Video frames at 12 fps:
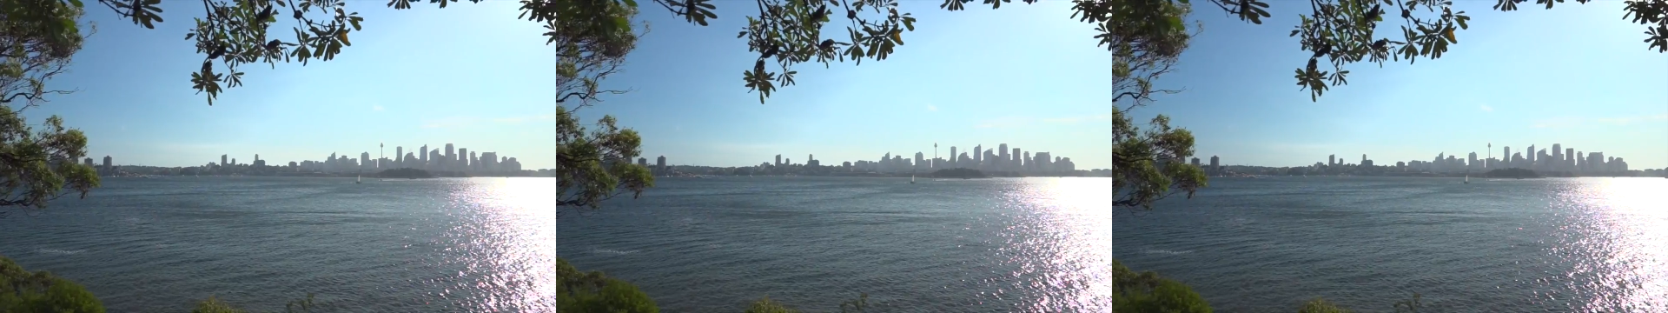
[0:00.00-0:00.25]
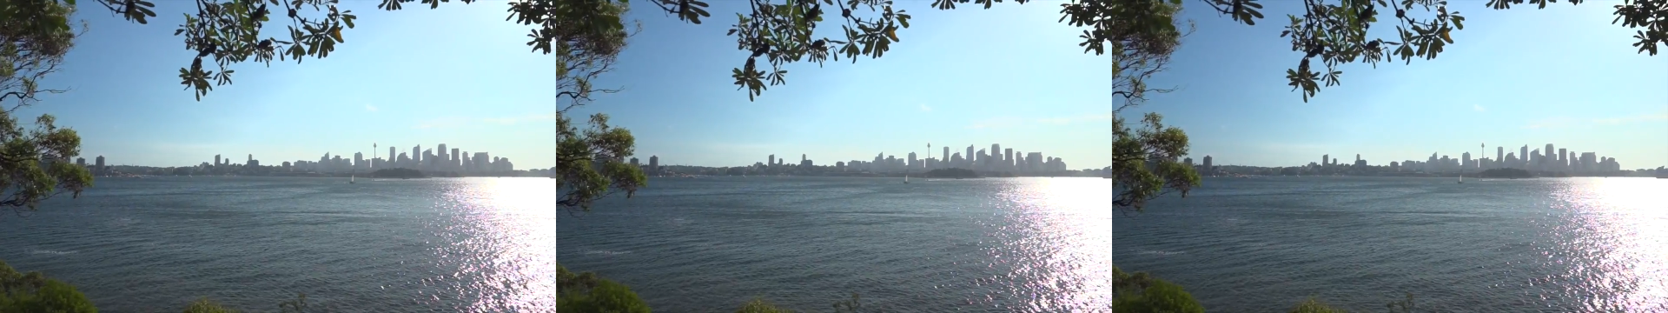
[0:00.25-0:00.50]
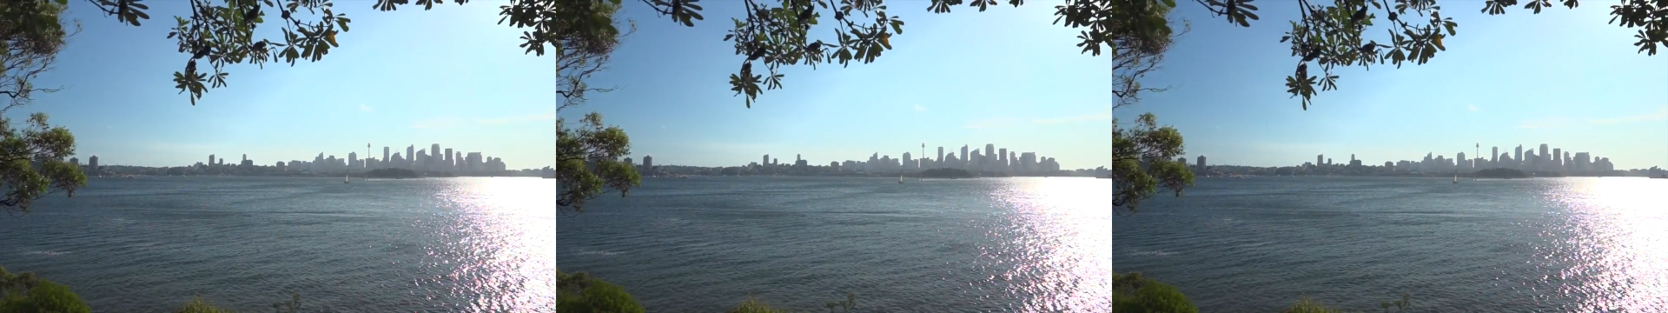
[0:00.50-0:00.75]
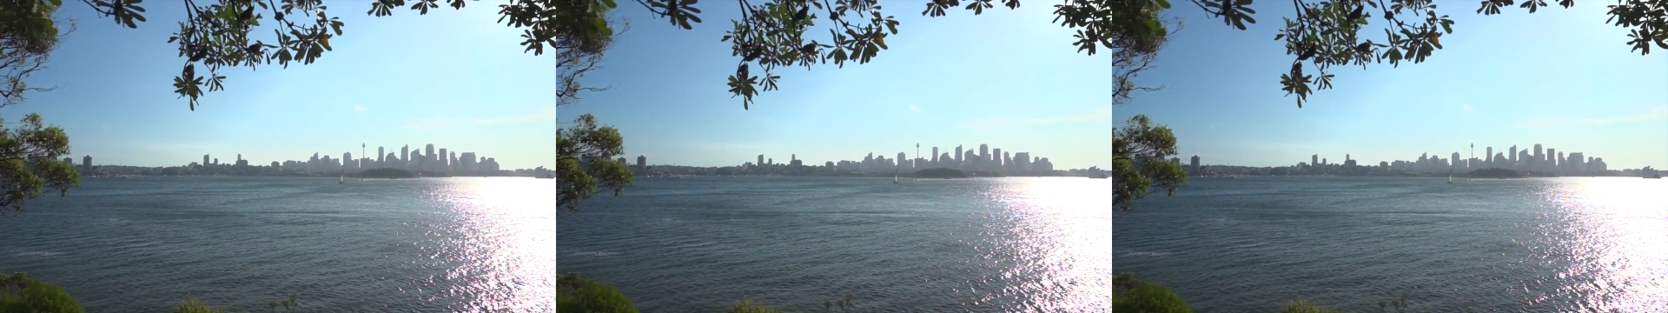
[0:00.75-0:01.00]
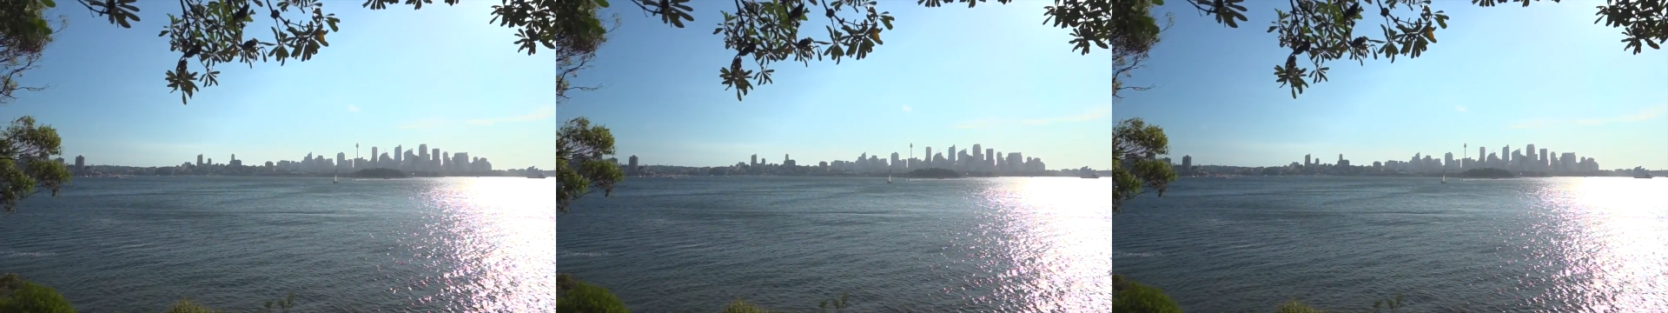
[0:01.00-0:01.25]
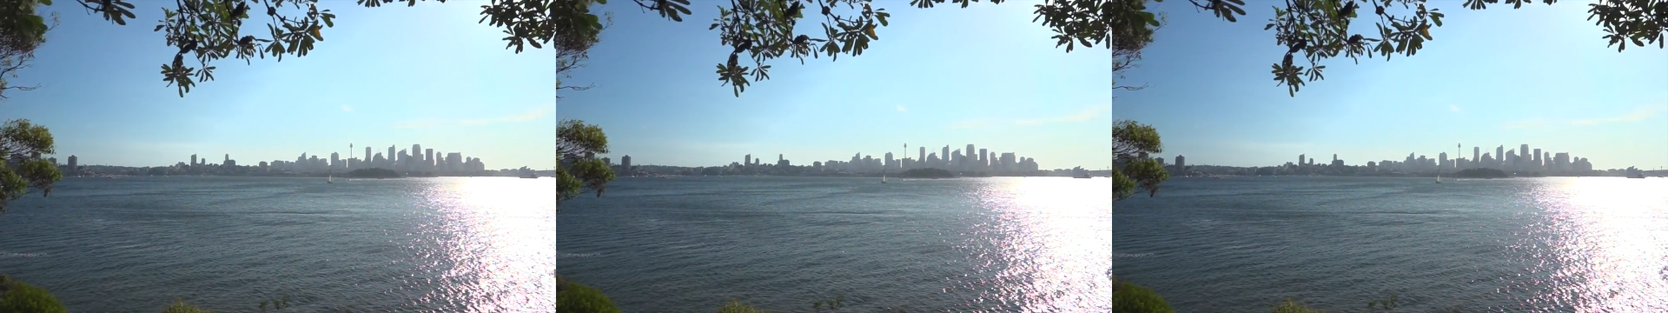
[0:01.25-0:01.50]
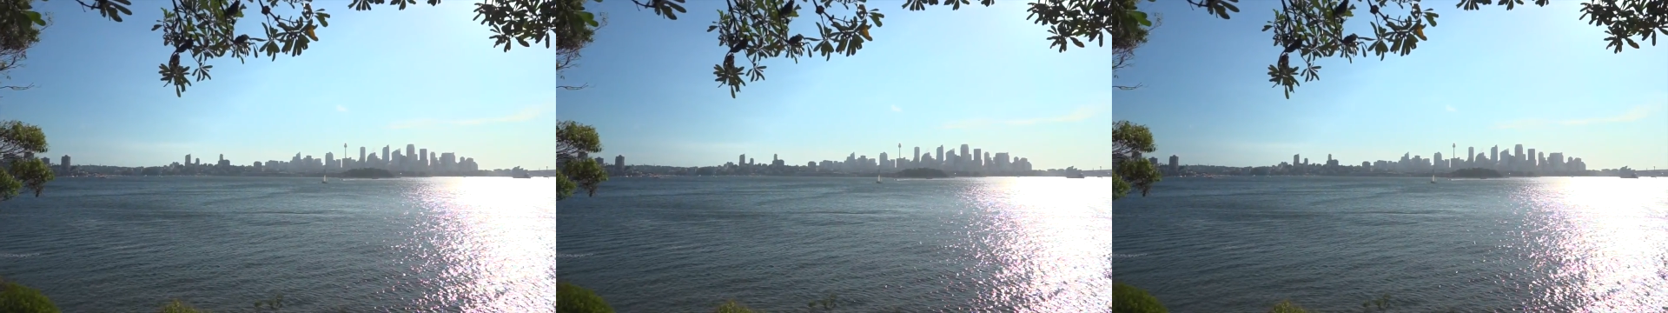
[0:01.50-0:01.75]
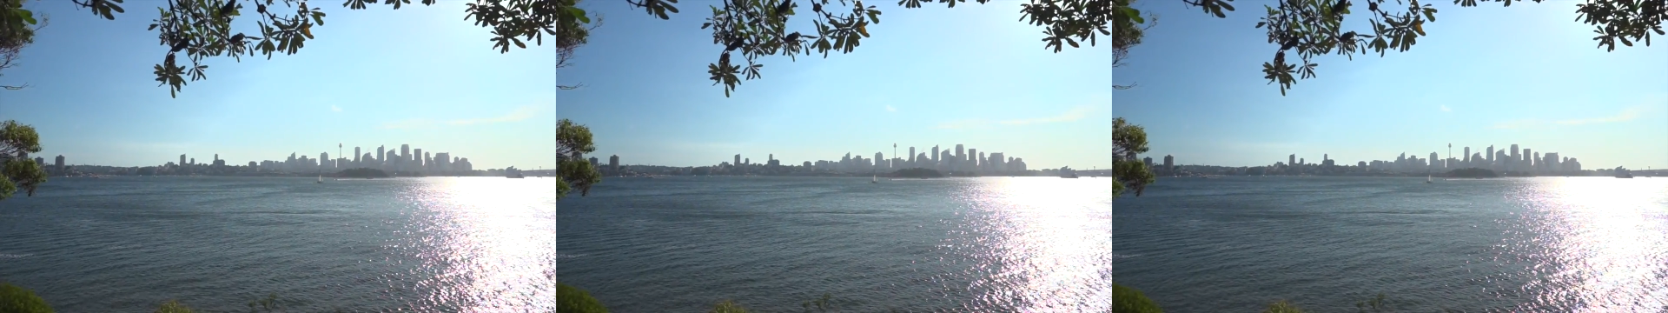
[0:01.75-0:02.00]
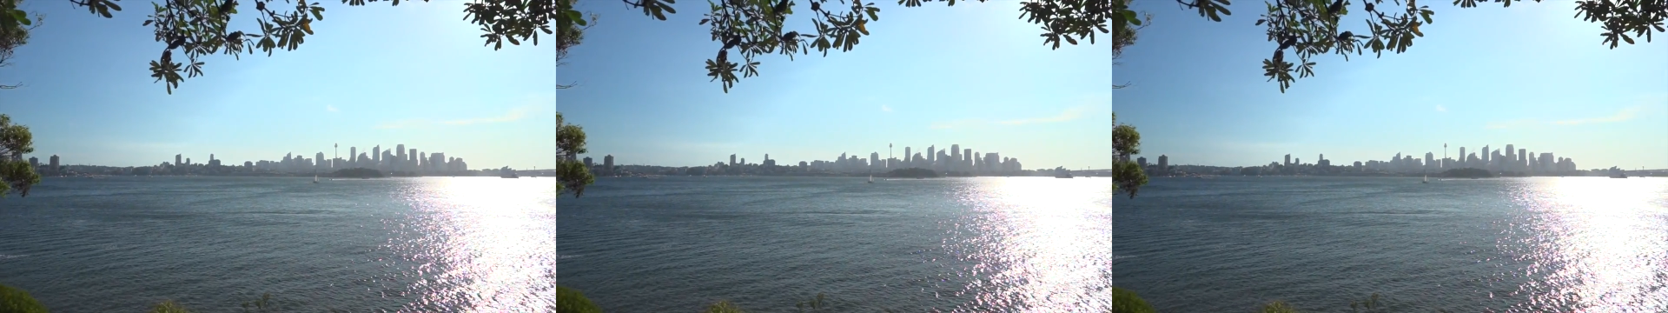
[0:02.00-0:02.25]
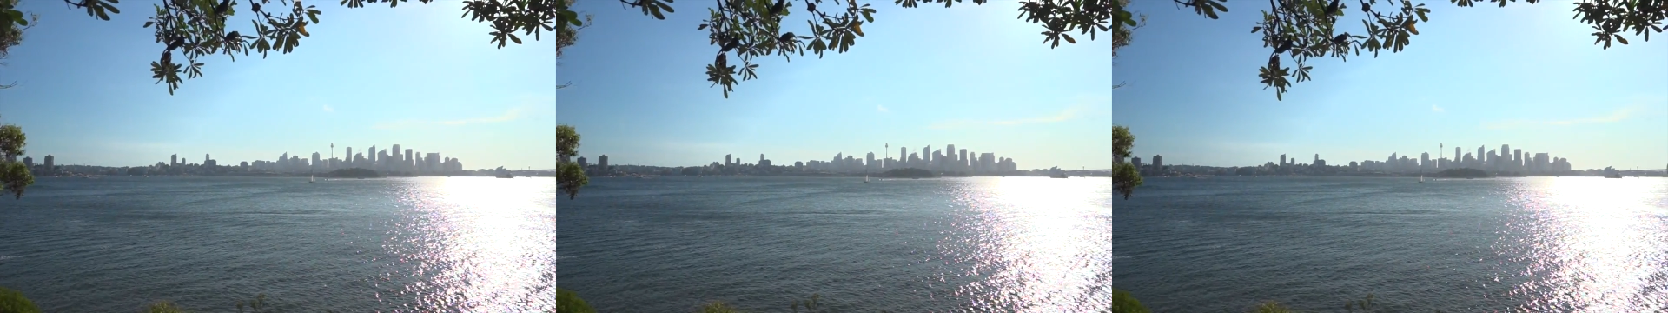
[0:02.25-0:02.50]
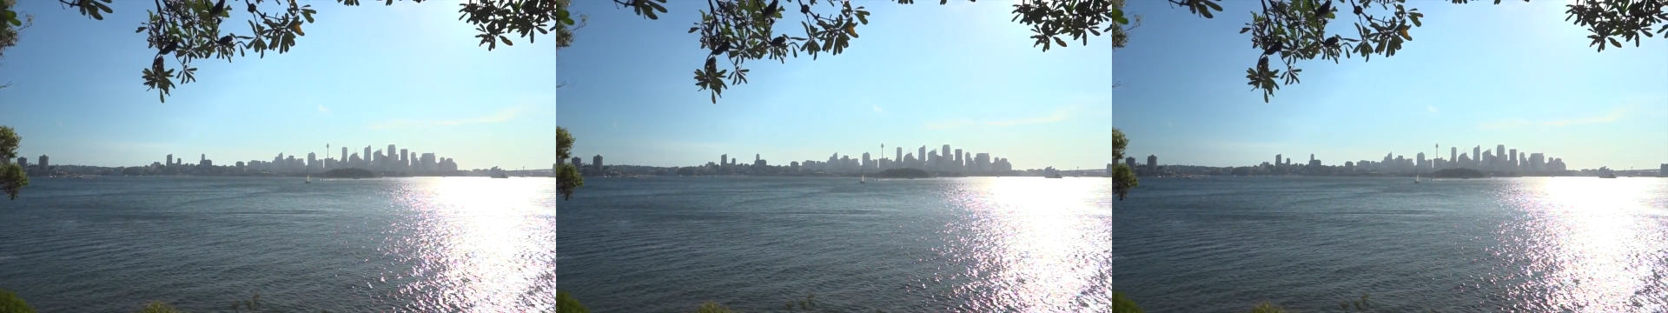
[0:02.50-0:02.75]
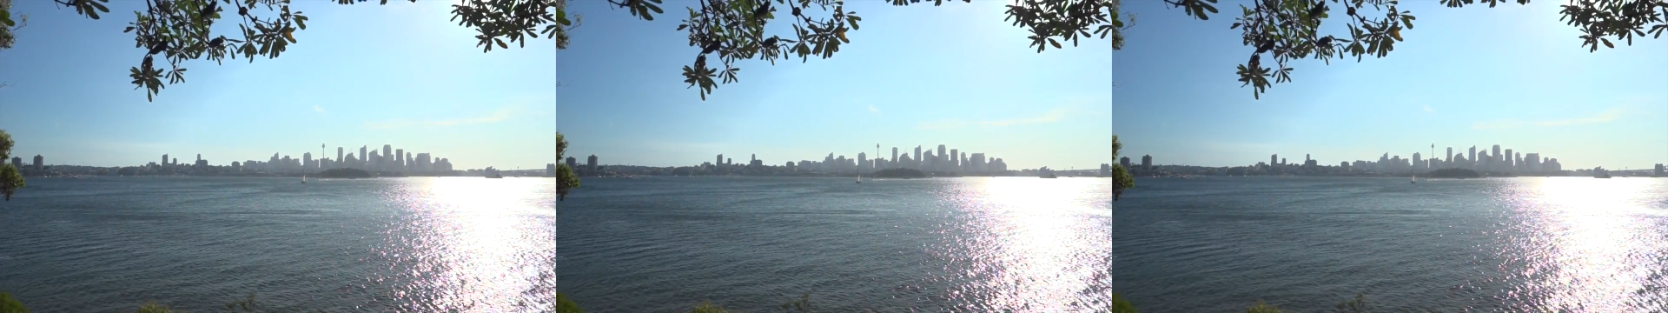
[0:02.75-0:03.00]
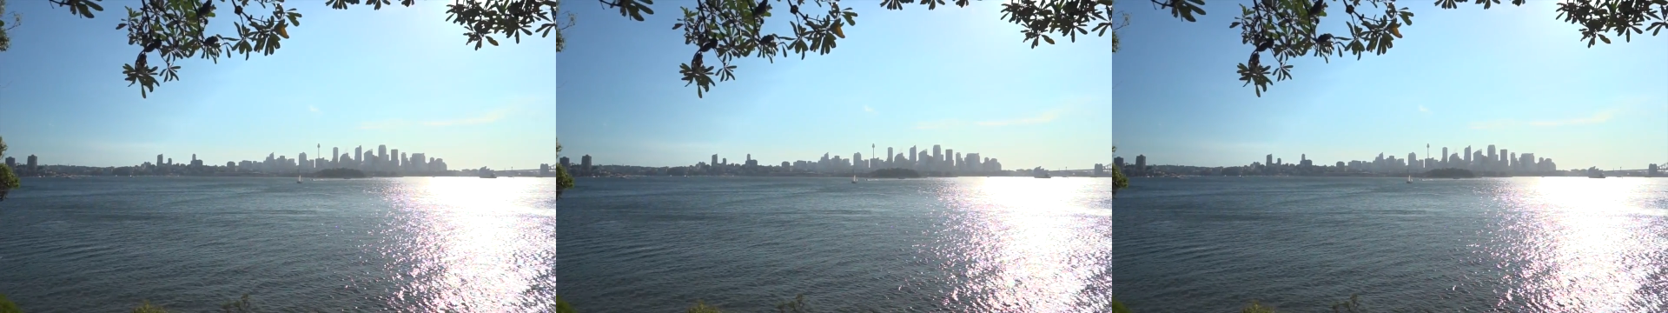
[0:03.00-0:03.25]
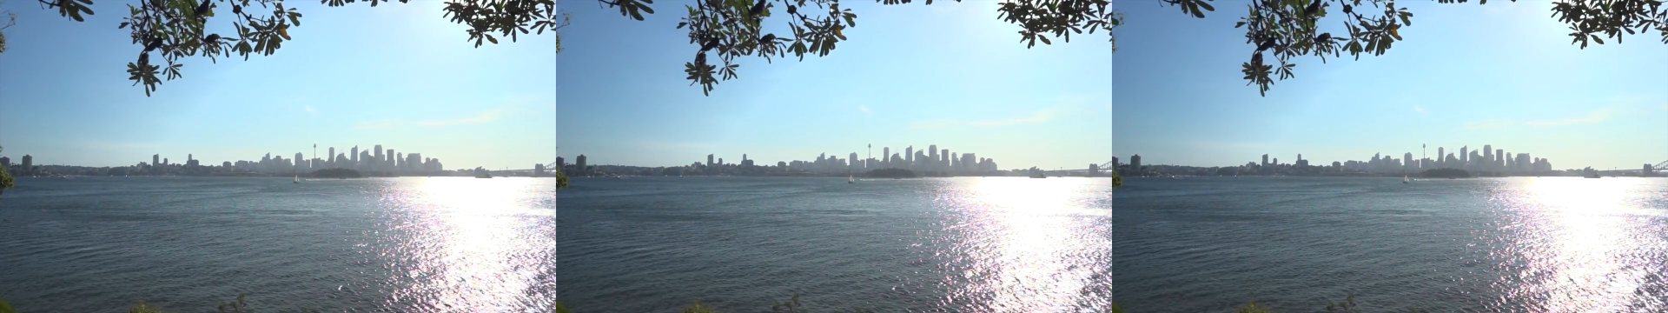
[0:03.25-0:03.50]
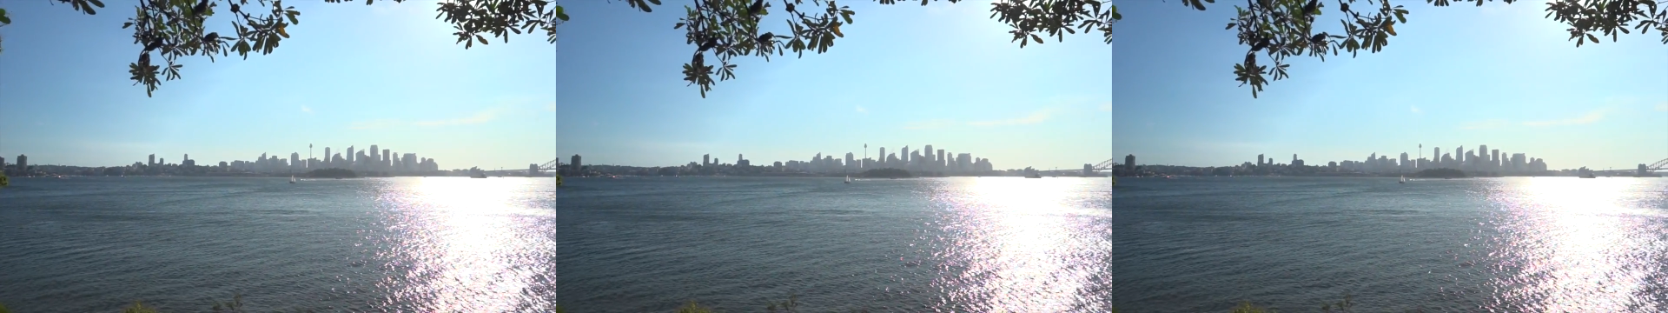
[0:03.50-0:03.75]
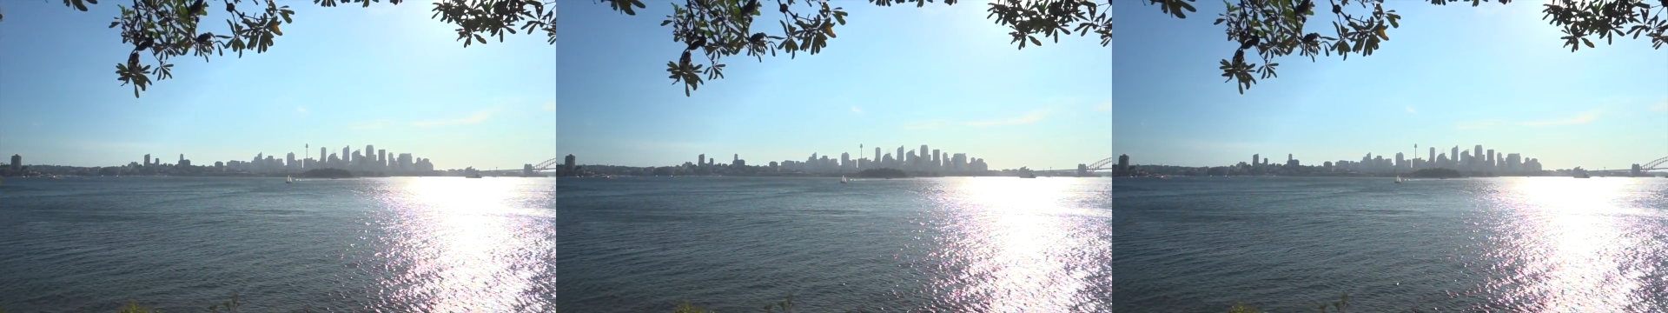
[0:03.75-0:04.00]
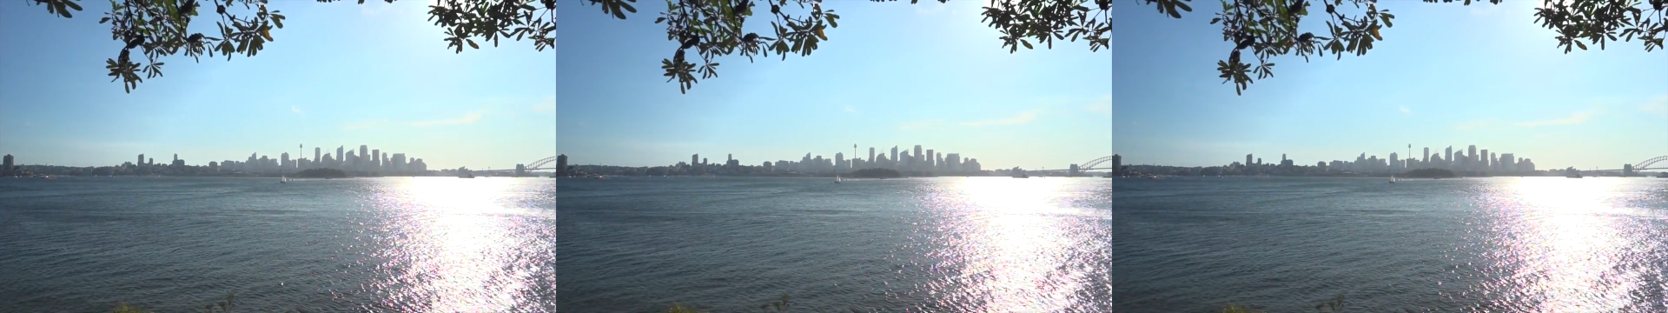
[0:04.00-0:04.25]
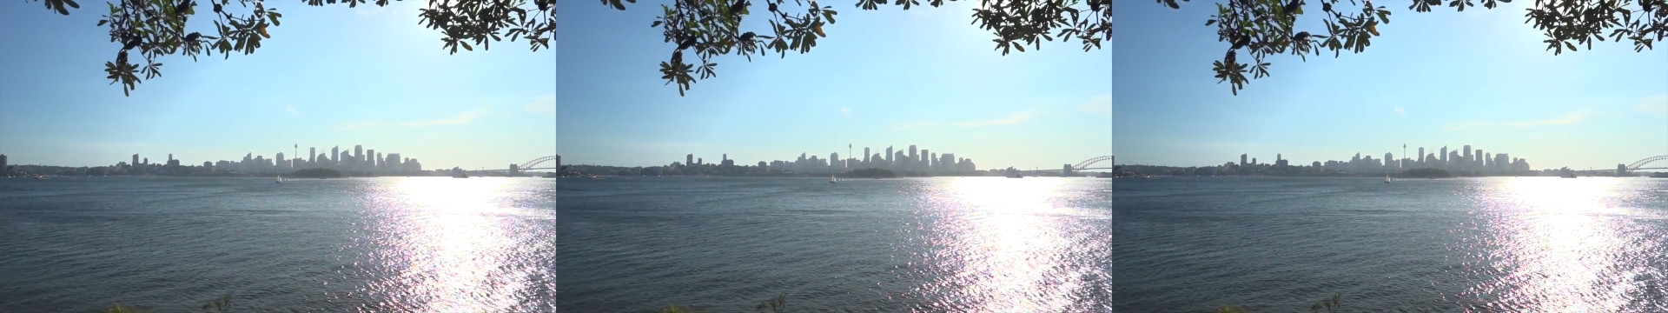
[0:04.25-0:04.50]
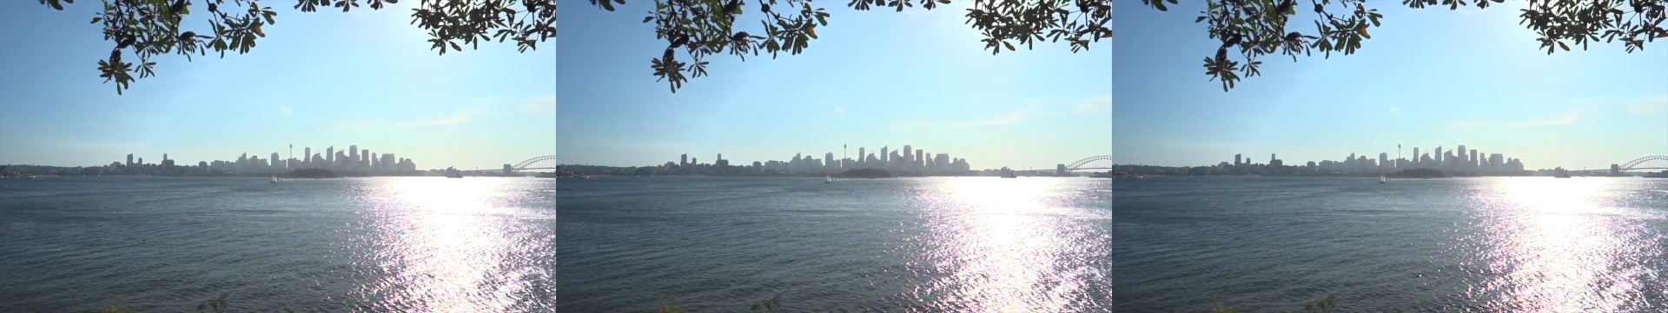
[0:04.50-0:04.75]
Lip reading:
(no speaker visible)